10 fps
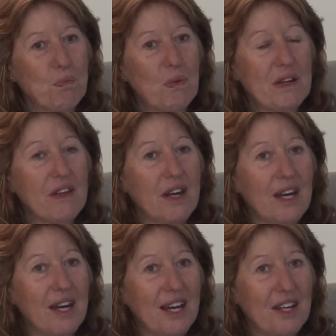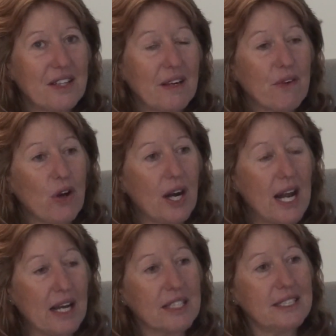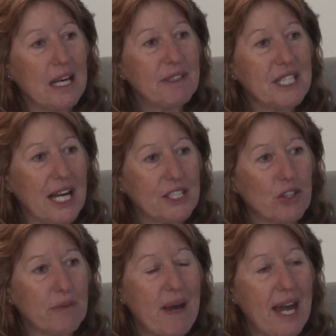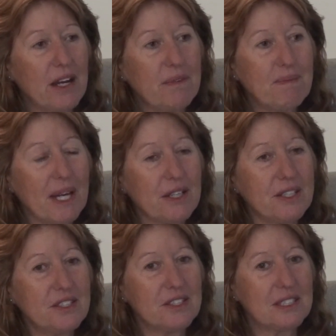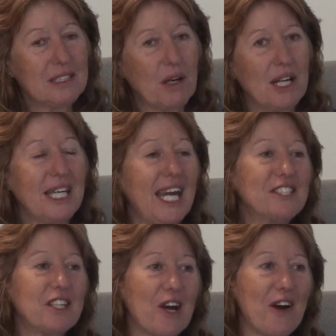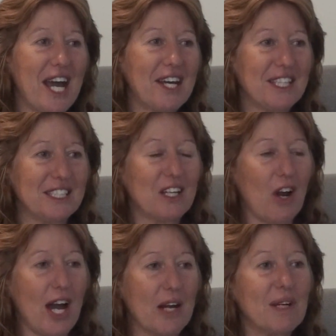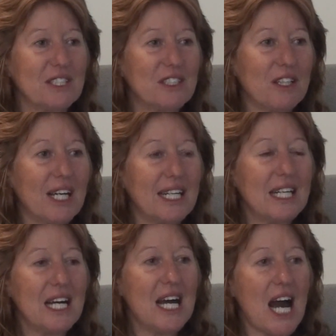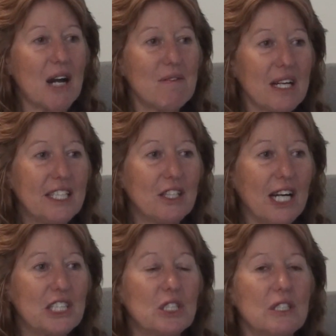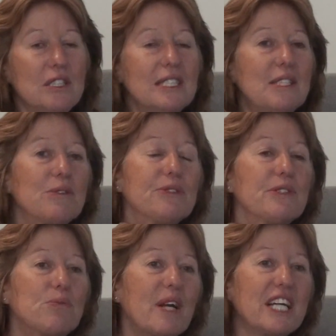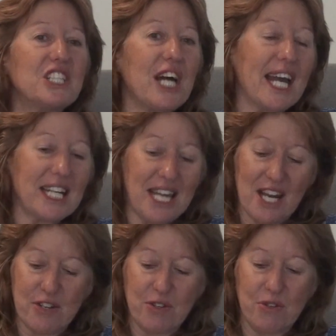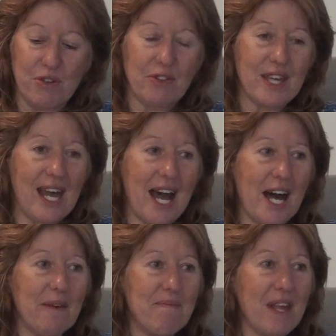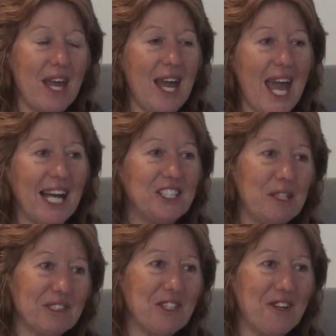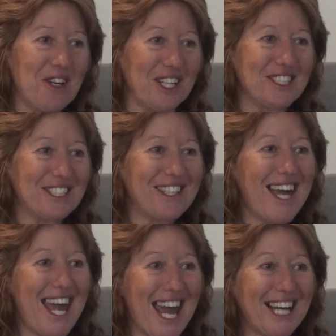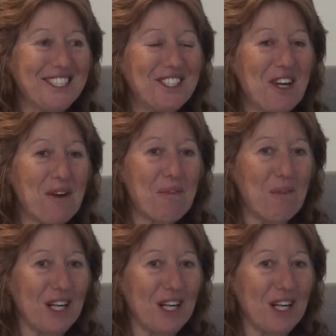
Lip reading: whether they've got a sabotage or a payoff. Because years ago I had this client once who had a really tight jaw, it was ricocheting down to their arm, and she was a nurse. And so